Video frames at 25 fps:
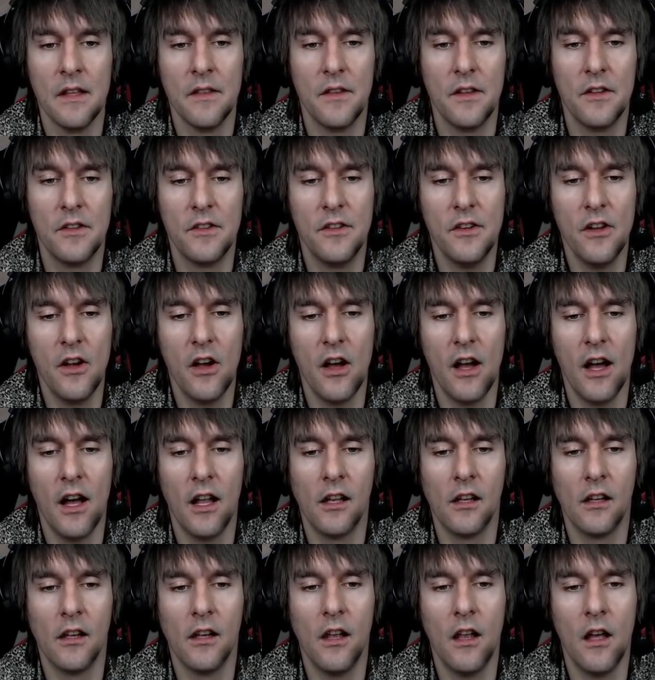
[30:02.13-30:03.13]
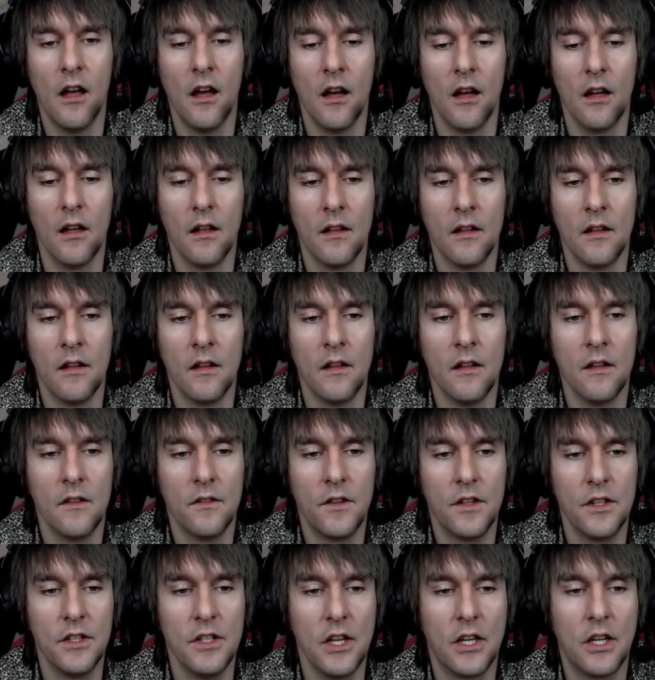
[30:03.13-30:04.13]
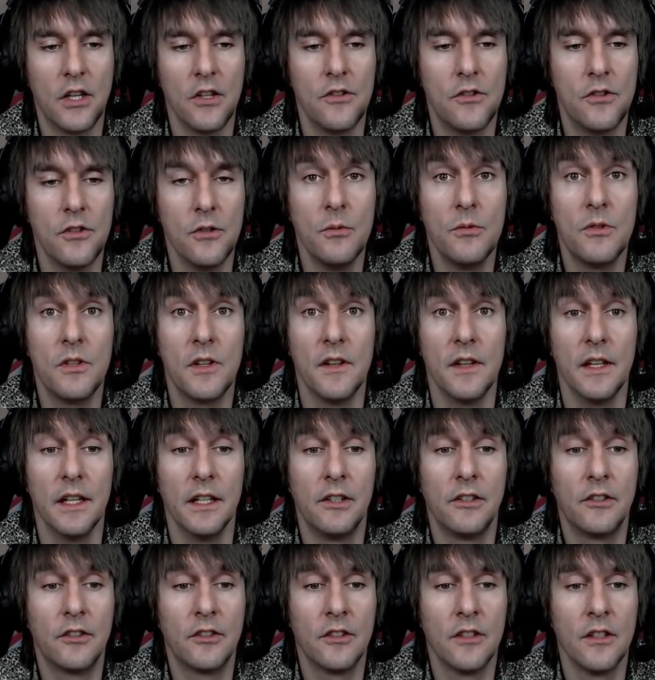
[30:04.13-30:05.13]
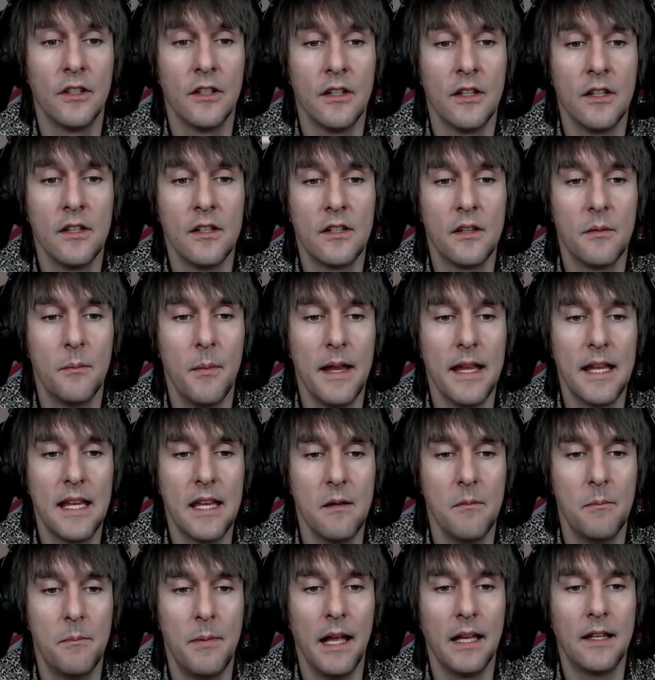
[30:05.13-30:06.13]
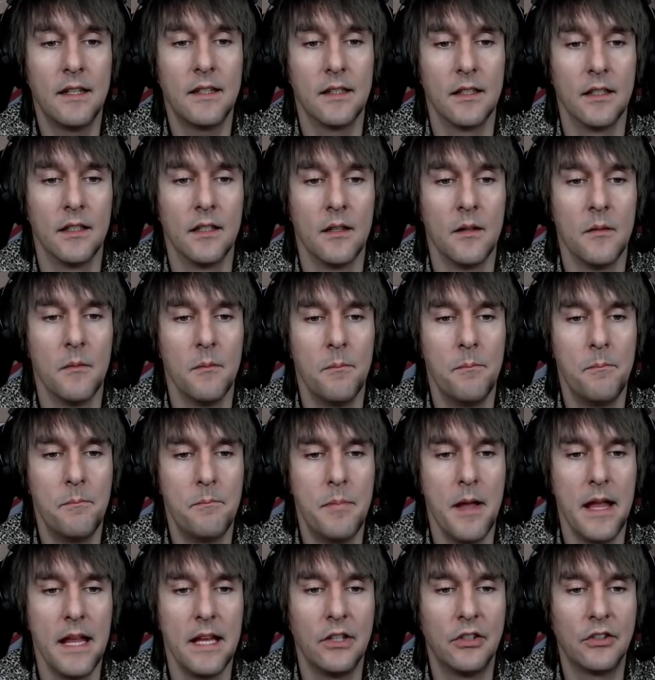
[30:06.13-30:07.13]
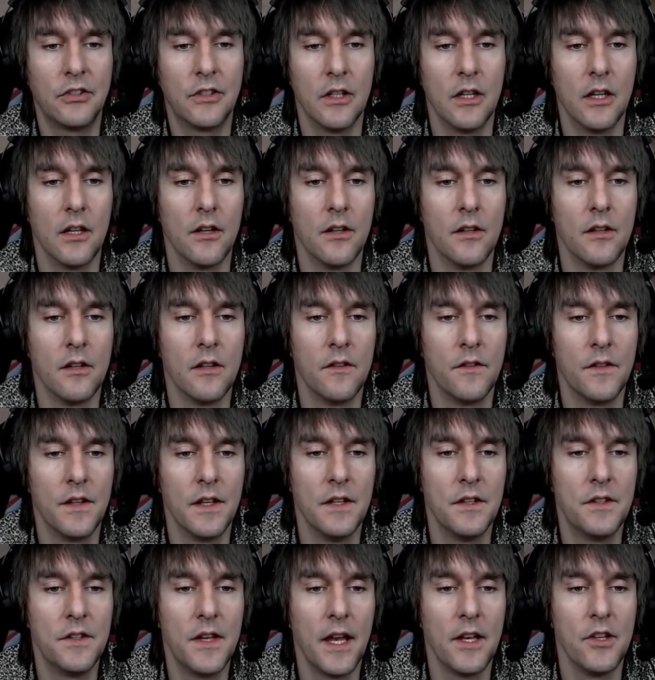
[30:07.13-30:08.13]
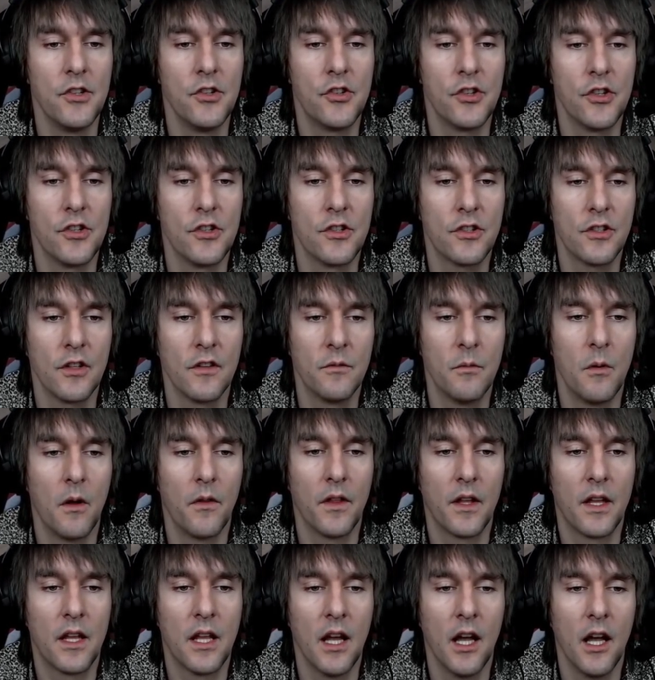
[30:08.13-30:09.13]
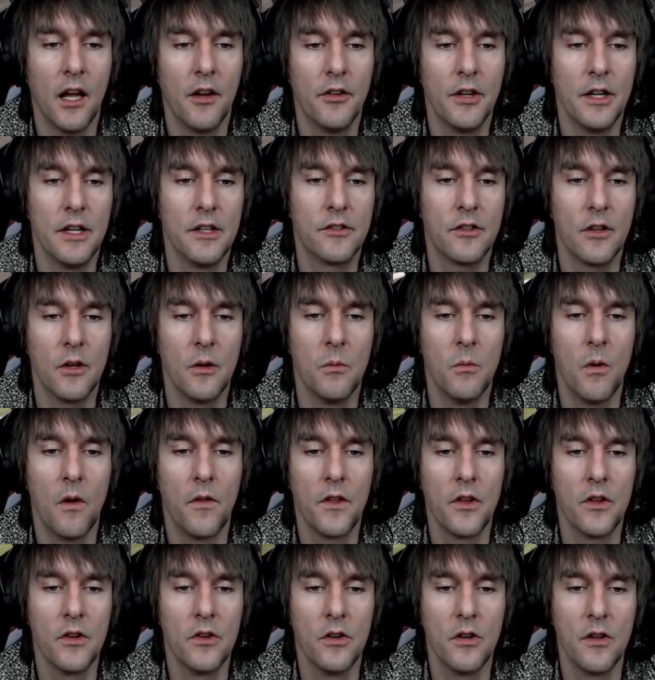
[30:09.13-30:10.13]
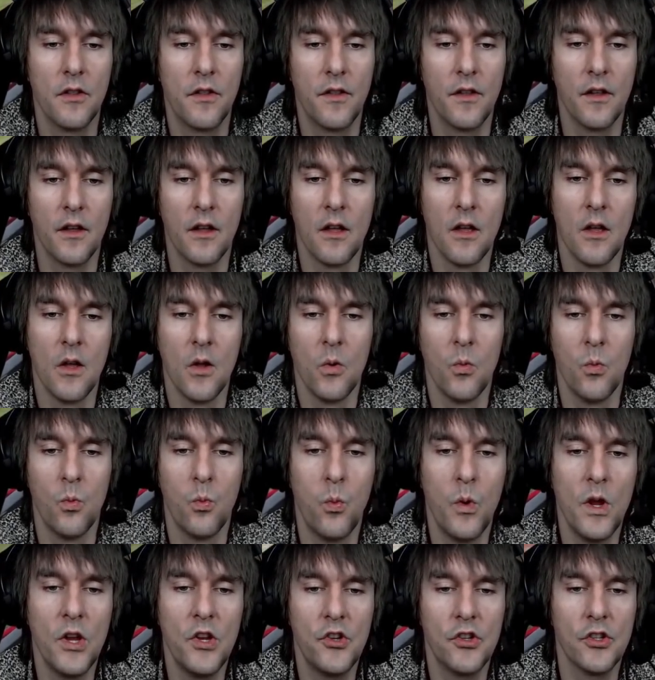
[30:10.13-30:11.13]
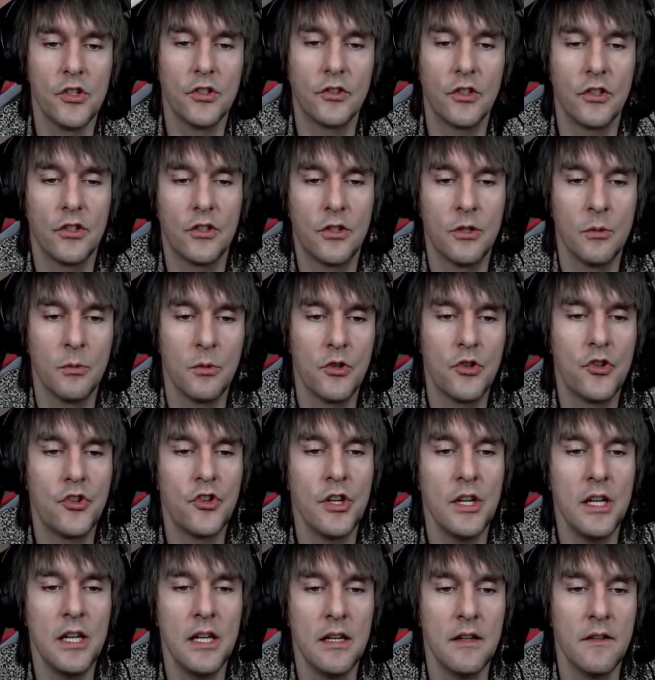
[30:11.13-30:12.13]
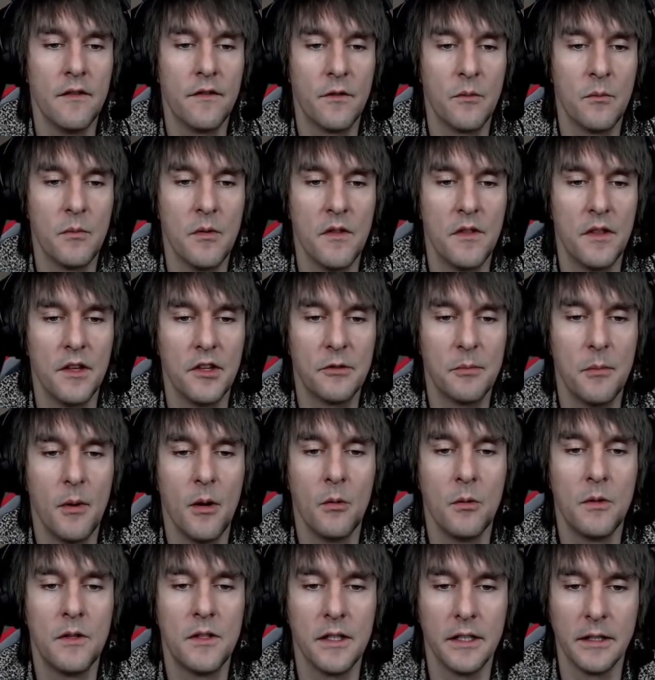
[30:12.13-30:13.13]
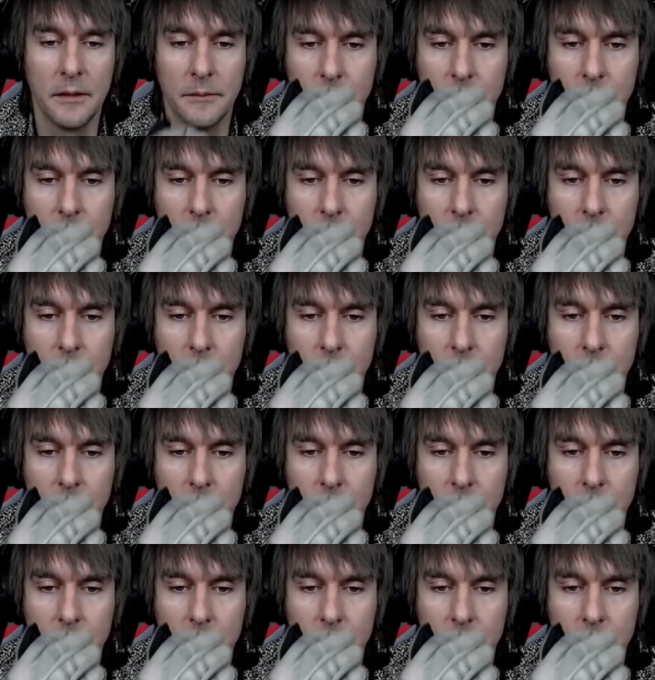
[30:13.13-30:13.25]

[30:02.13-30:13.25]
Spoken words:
There's not a lot that you can do to this to make it better based on the intentions of what the car is and what the author wishes to achieve with this motor.